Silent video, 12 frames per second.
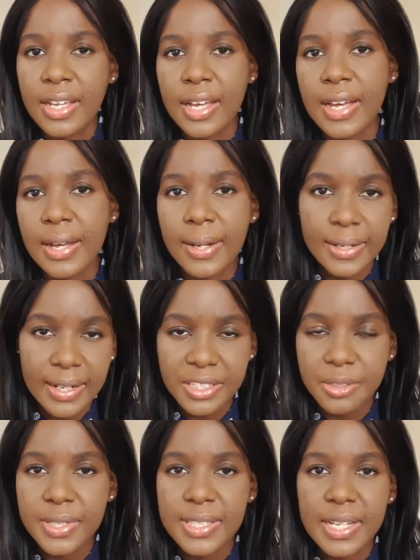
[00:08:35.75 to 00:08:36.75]
uh,
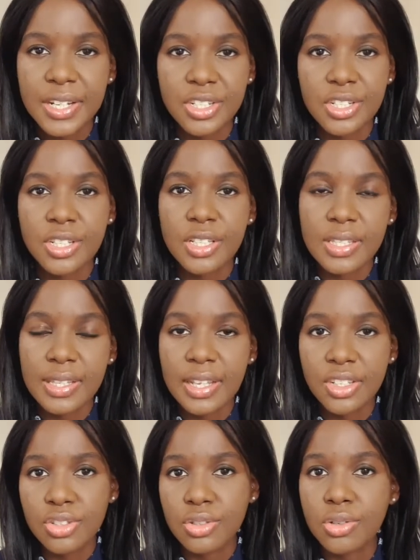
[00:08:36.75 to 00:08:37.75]
anatomy sessions and
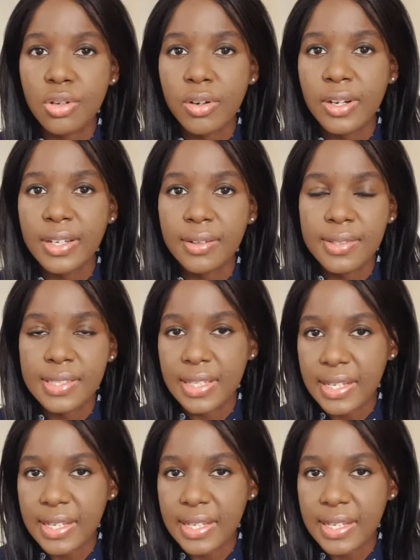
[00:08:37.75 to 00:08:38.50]
then tutorials